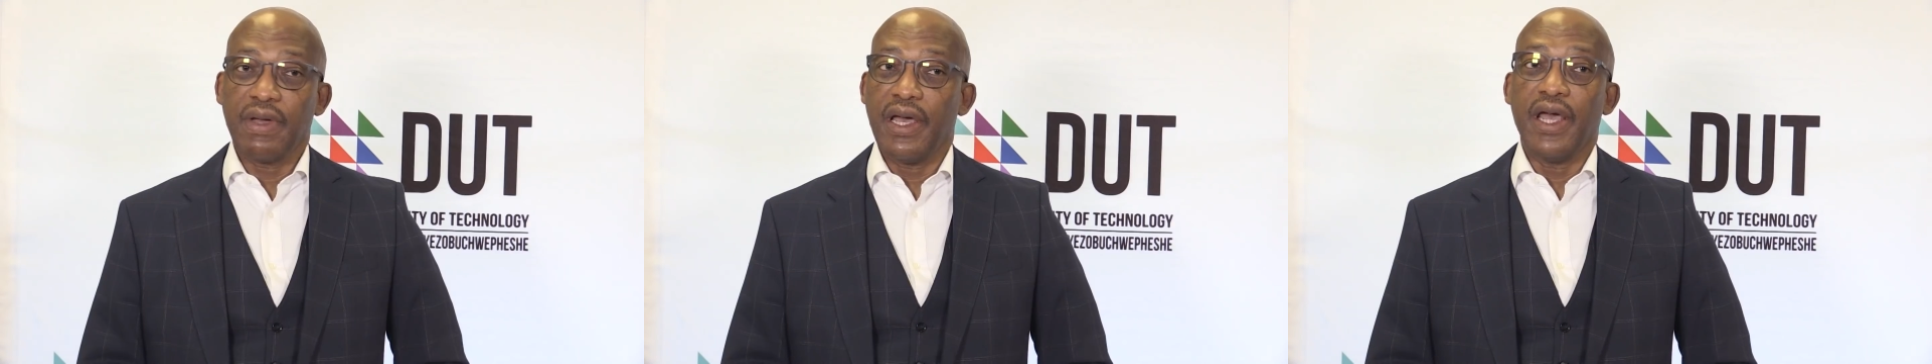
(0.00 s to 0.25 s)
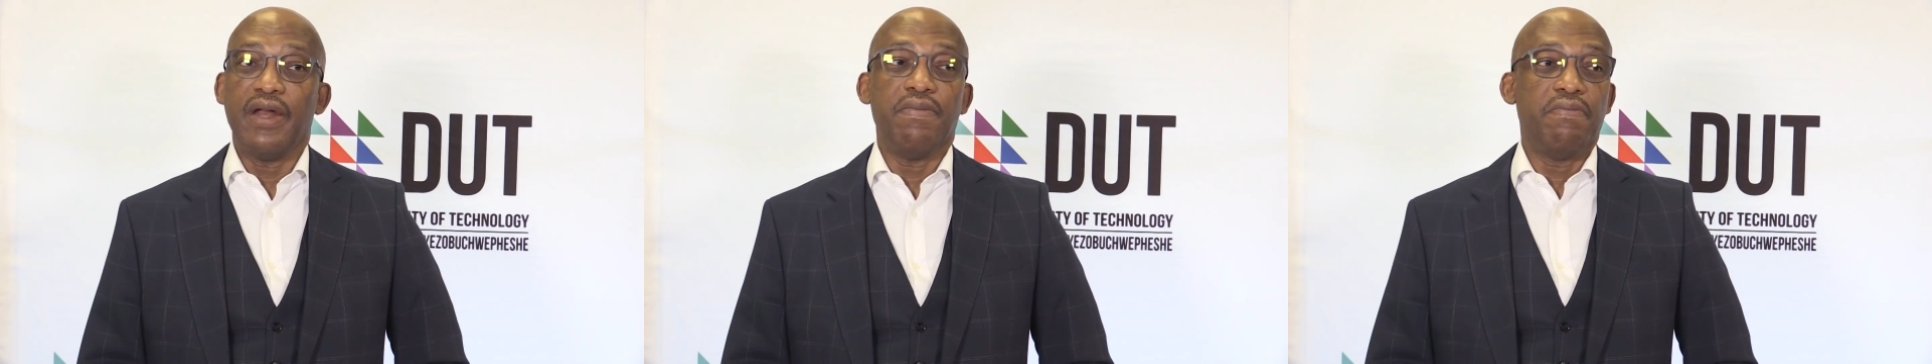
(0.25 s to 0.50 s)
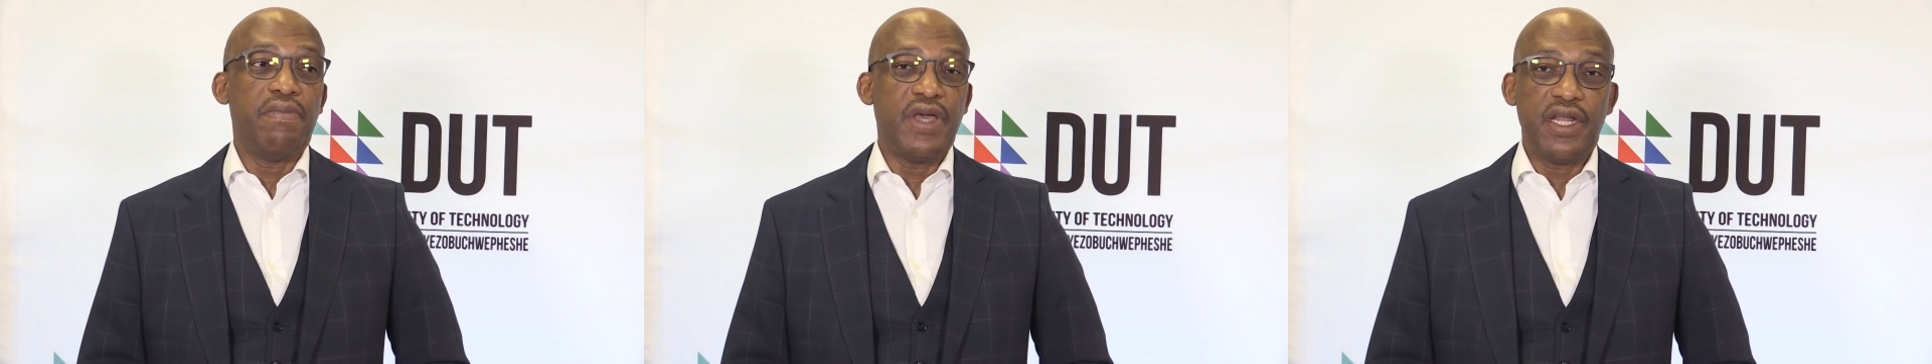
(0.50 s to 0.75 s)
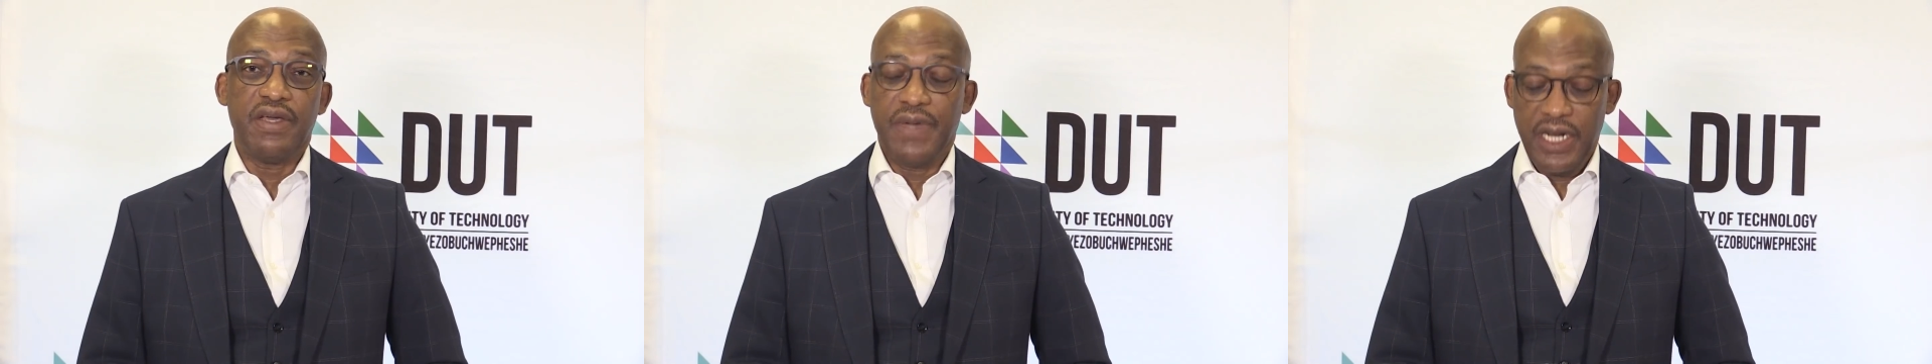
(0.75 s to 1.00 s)
and
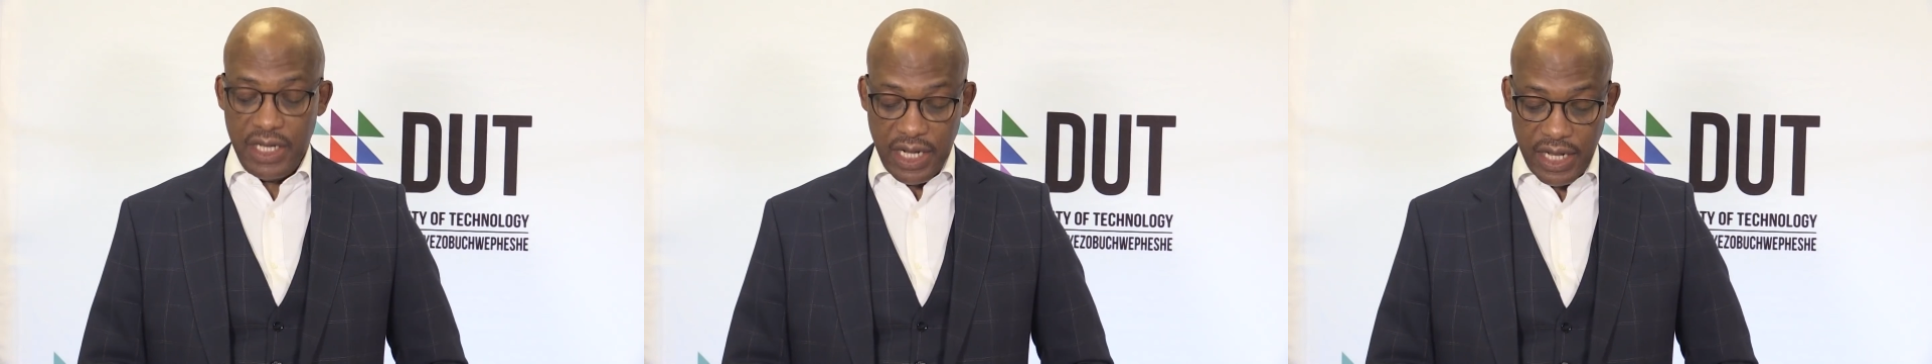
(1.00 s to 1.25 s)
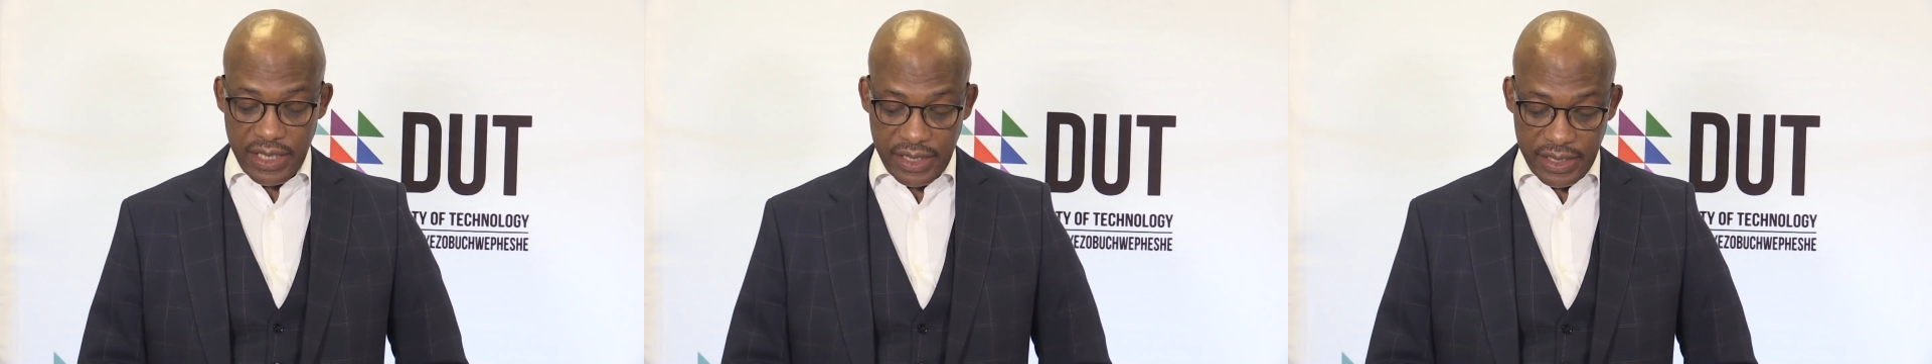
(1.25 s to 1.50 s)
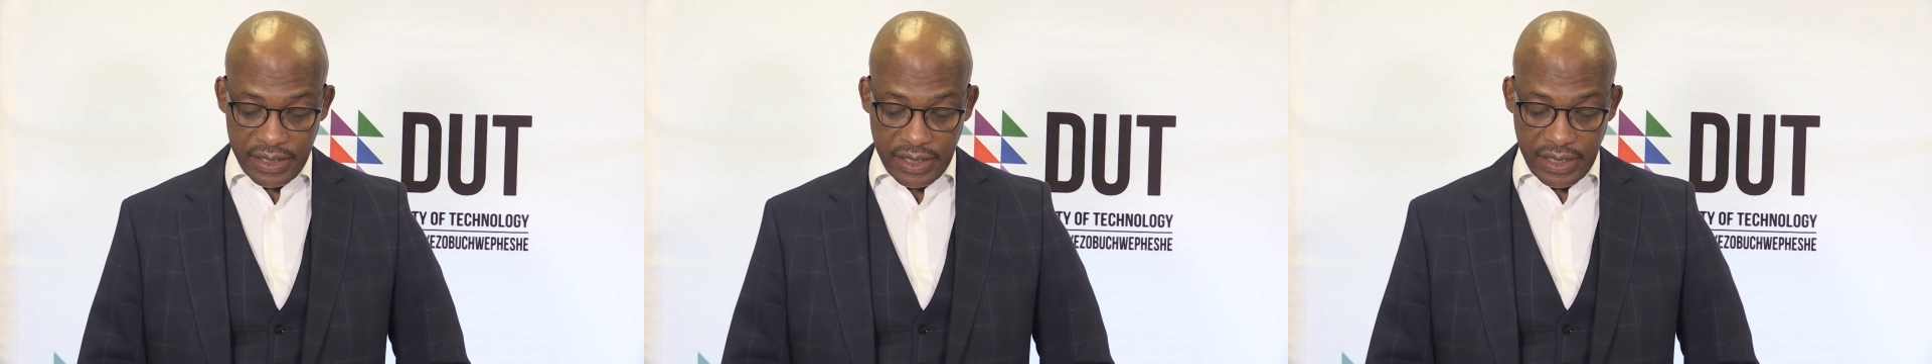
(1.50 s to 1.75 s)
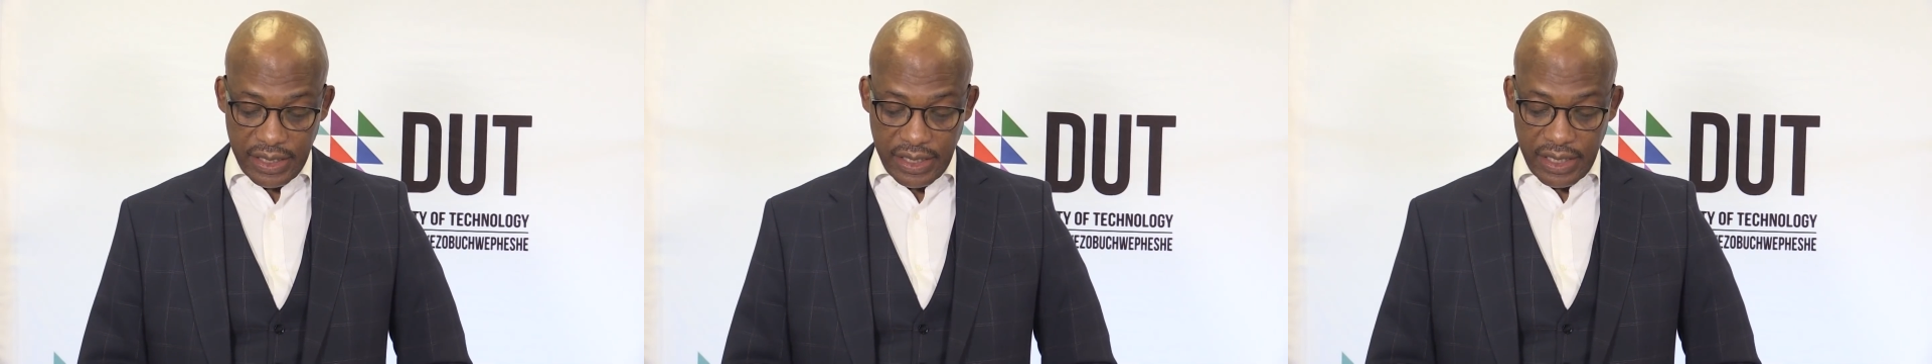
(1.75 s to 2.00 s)
many, many other
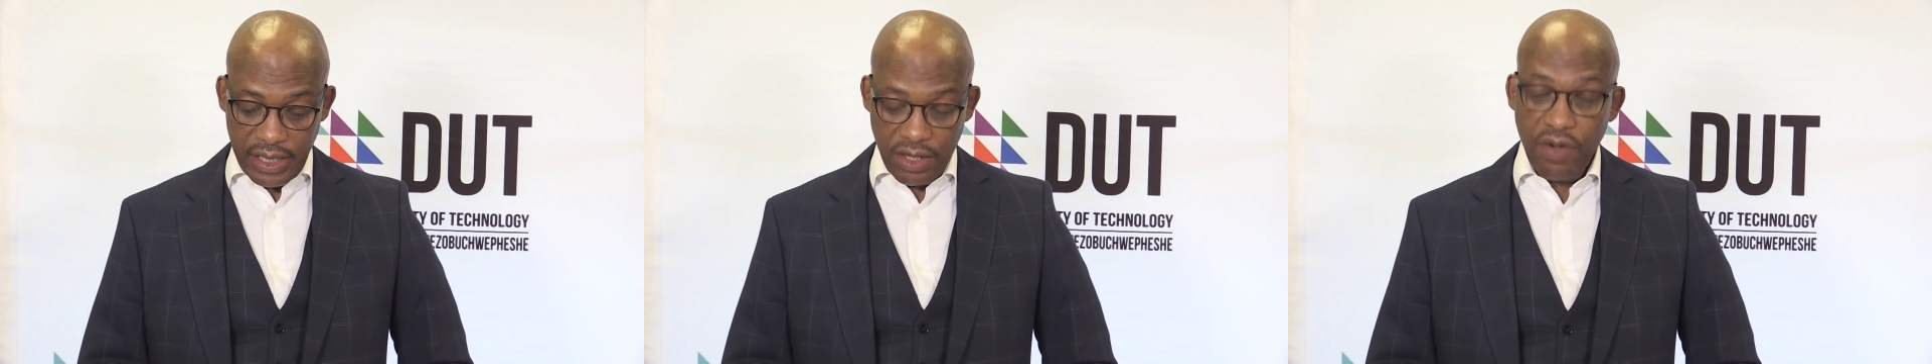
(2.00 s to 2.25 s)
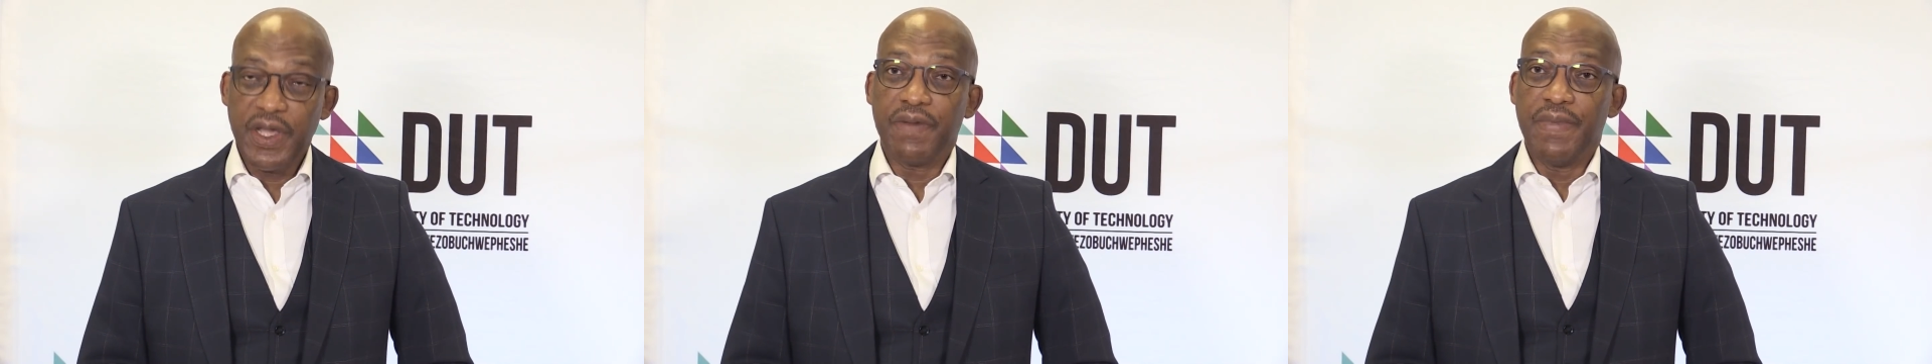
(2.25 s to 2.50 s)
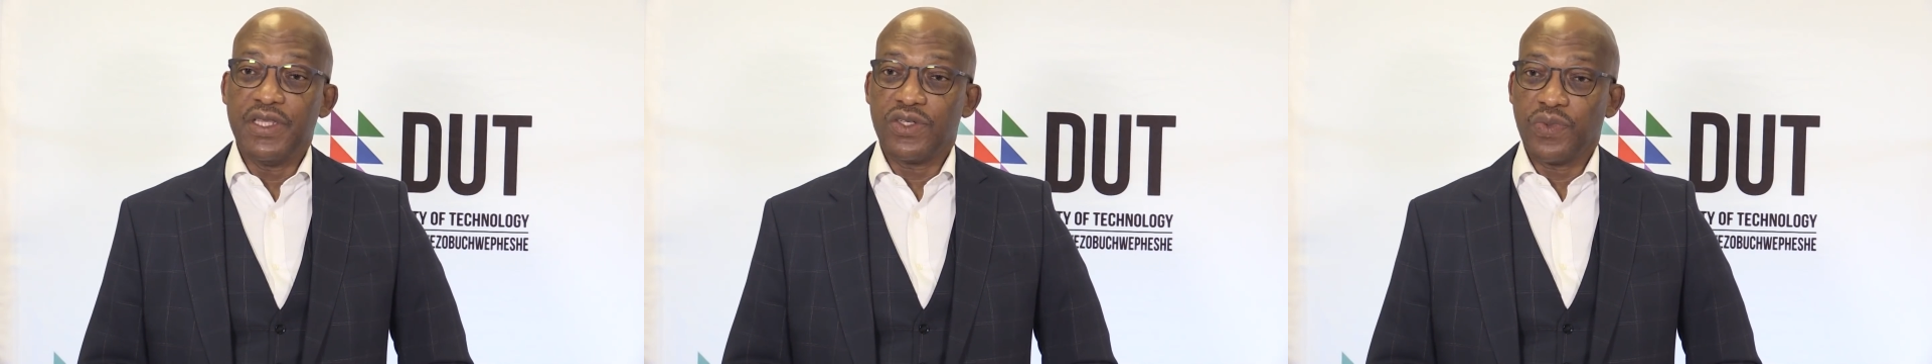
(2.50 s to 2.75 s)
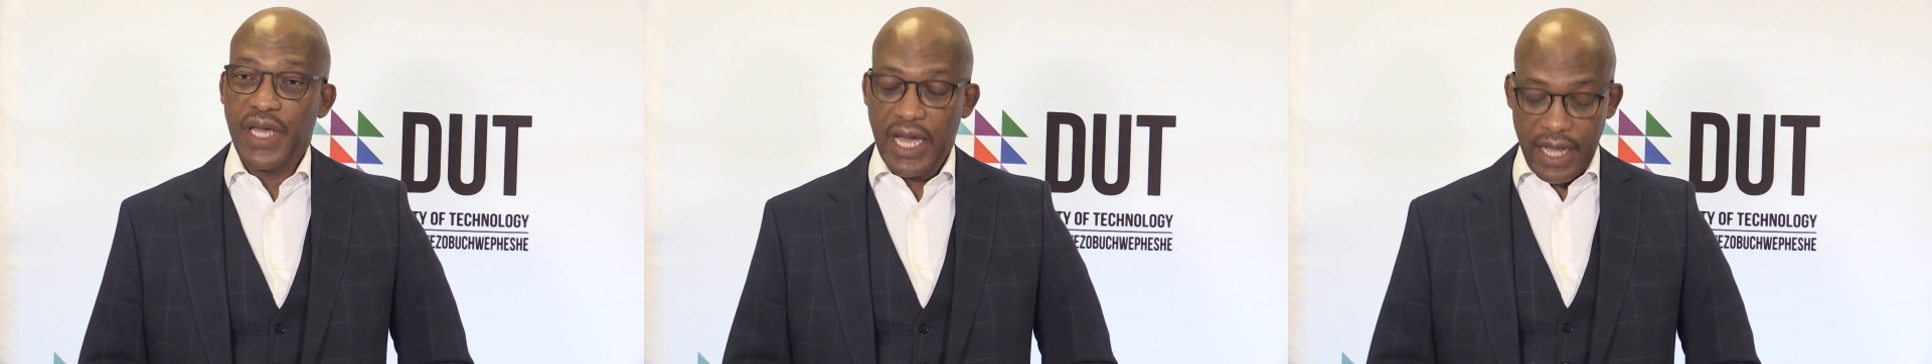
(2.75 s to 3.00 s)

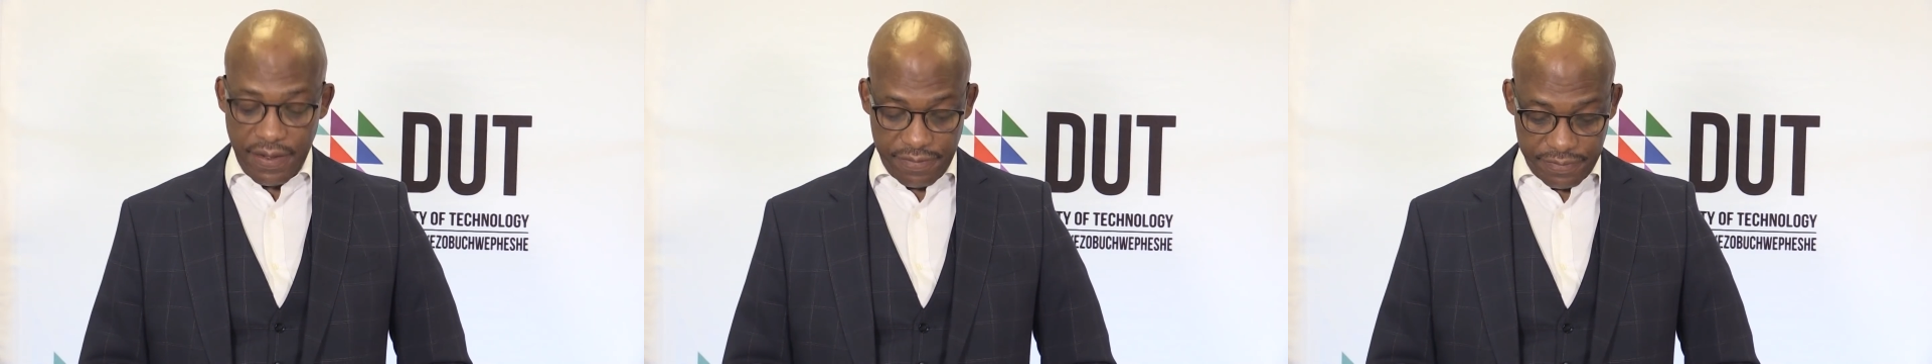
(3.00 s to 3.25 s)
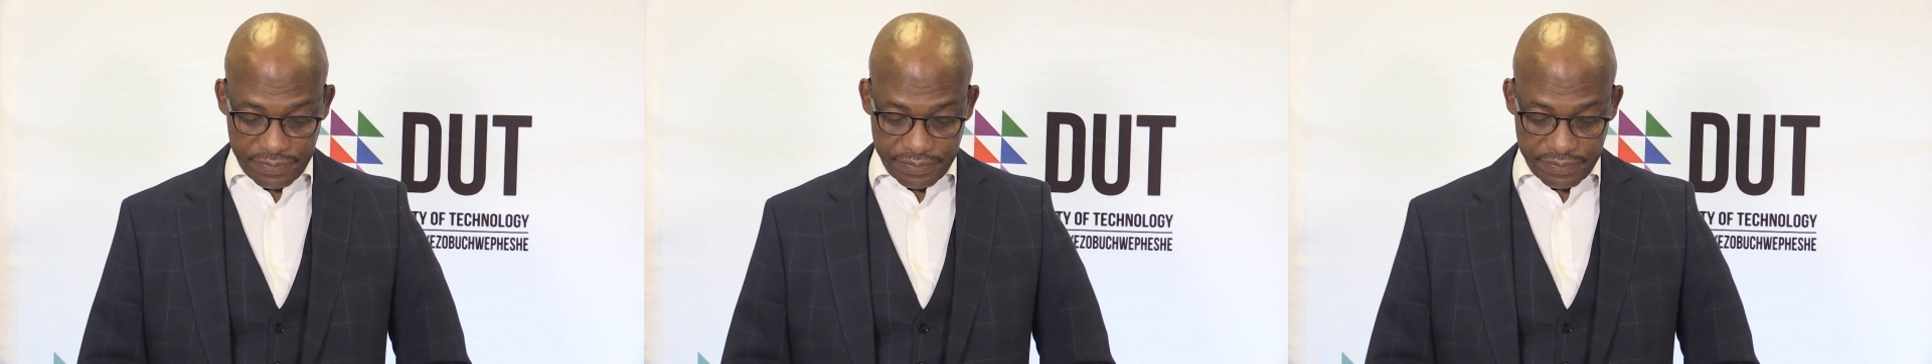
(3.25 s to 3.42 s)
commitments we have.